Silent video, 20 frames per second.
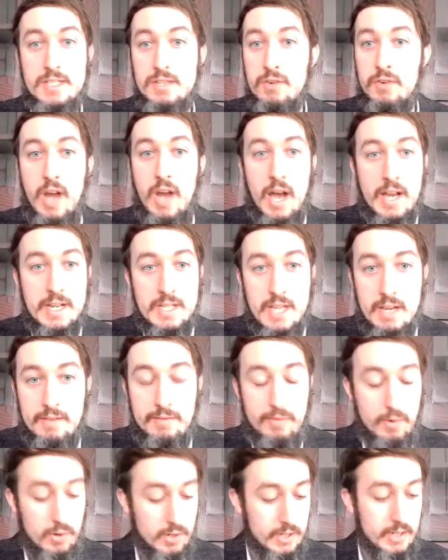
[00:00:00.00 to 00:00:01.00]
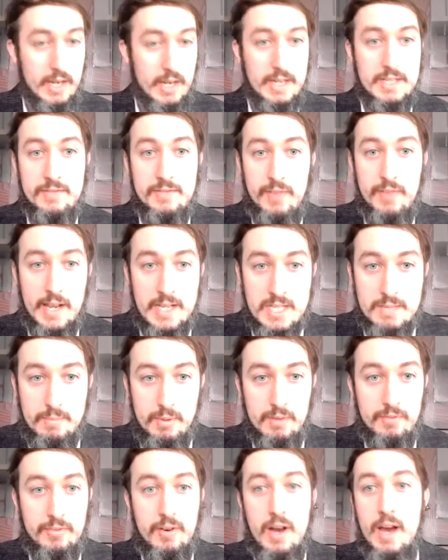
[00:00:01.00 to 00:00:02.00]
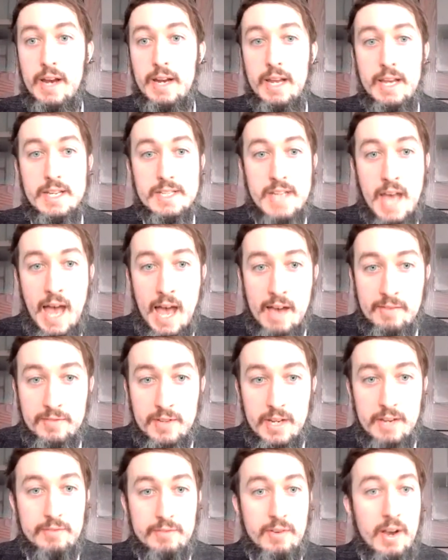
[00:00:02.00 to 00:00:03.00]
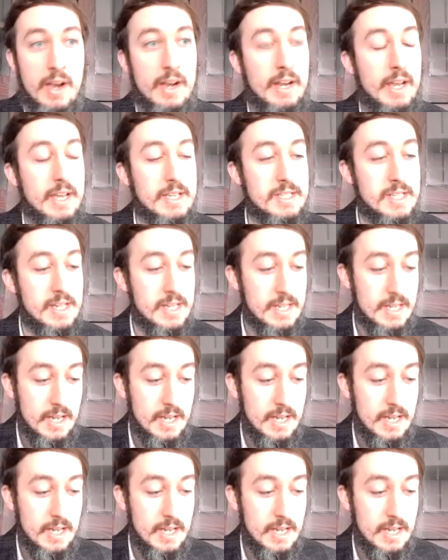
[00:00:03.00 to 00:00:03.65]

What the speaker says: So 9-day fortnights, flexible Fridays, half-day Fridays.